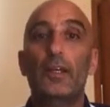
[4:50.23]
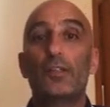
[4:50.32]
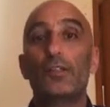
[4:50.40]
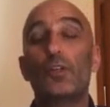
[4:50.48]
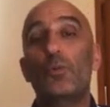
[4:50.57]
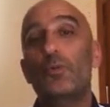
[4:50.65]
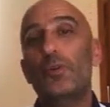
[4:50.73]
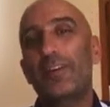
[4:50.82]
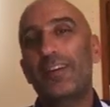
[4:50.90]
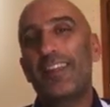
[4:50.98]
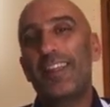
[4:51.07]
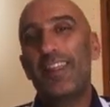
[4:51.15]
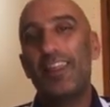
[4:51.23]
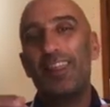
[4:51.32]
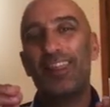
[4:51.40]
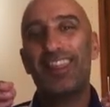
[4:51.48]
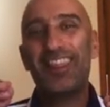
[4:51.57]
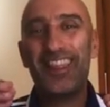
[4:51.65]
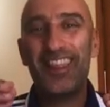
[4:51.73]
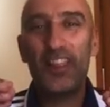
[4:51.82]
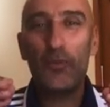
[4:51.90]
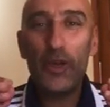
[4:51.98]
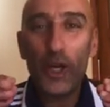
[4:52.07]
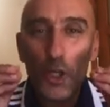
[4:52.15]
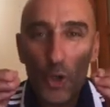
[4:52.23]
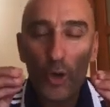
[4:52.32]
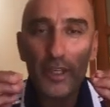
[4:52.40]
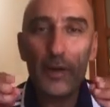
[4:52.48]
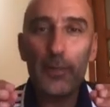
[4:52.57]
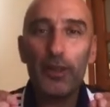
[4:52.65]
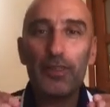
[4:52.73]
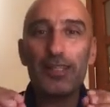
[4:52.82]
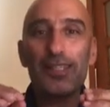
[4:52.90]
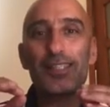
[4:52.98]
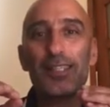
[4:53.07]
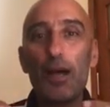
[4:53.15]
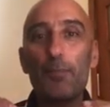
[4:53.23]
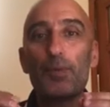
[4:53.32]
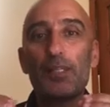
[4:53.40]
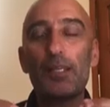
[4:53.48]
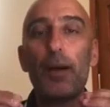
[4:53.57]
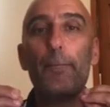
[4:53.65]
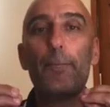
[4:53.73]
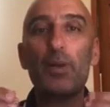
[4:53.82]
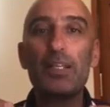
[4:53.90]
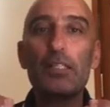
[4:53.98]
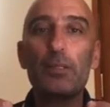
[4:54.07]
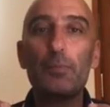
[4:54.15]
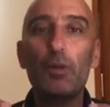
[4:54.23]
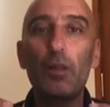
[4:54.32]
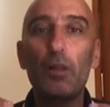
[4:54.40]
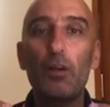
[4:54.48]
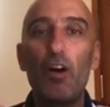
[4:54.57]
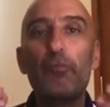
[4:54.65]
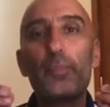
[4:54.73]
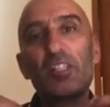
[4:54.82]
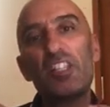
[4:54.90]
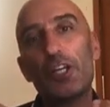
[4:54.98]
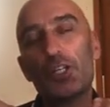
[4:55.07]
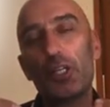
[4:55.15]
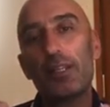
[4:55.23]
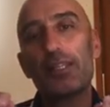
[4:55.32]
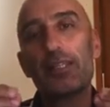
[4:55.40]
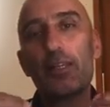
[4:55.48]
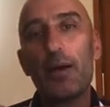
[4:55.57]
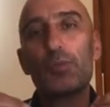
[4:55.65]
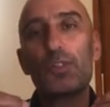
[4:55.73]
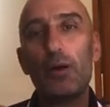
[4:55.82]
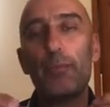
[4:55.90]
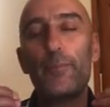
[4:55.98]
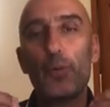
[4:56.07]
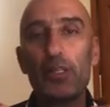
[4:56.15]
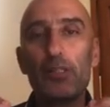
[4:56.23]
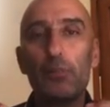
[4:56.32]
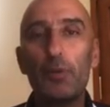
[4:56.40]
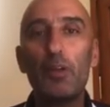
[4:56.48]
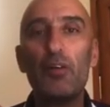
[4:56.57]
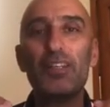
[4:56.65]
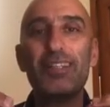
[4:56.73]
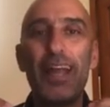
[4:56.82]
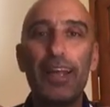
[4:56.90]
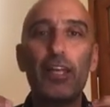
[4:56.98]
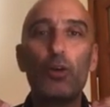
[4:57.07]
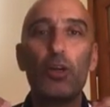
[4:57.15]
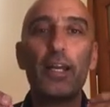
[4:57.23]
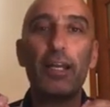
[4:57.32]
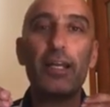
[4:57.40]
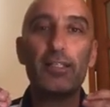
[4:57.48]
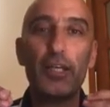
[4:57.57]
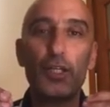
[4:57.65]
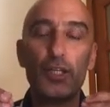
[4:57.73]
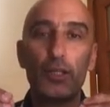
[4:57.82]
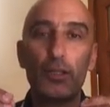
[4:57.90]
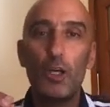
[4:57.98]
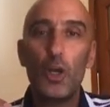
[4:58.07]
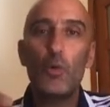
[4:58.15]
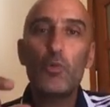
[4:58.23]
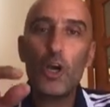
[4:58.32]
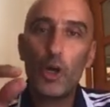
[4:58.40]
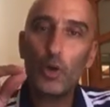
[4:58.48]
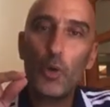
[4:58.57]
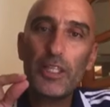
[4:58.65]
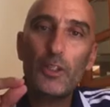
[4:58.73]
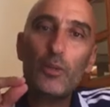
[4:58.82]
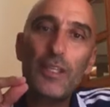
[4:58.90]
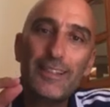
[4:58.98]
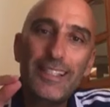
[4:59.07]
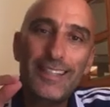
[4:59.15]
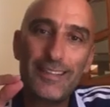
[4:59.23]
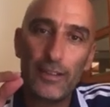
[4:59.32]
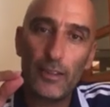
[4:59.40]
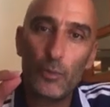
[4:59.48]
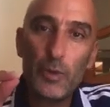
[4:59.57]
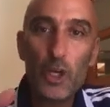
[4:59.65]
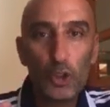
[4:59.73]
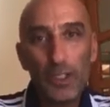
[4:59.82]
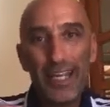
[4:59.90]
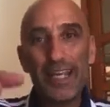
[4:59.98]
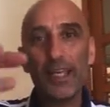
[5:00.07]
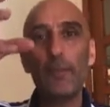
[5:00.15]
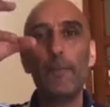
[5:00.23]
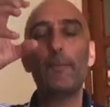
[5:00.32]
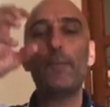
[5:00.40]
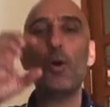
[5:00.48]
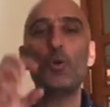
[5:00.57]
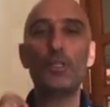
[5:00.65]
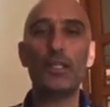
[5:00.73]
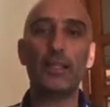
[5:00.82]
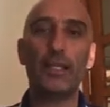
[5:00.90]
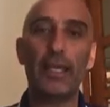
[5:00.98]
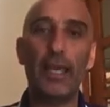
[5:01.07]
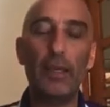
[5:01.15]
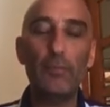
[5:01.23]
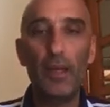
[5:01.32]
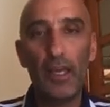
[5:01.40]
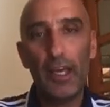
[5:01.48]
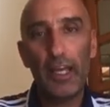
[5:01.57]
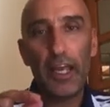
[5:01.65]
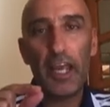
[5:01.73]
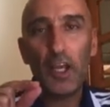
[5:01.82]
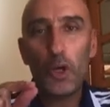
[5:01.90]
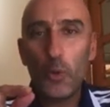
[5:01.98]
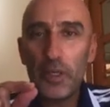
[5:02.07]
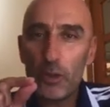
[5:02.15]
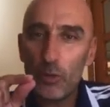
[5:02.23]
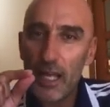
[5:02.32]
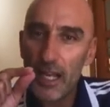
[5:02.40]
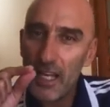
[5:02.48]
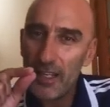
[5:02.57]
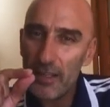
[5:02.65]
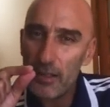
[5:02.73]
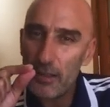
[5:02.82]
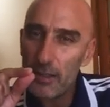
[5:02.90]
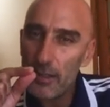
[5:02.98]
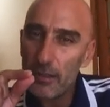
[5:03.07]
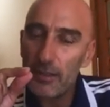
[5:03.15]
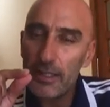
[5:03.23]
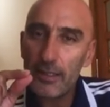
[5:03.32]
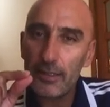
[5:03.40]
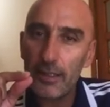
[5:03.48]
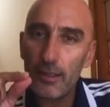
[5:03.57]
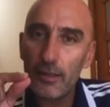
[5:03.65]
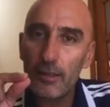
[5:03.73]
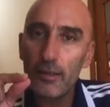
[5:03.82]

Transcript: So we are talking about the sub principle of possession, the sub principle of attacking organization. We are going to the detail. We are decomposing the game and going to that little detail,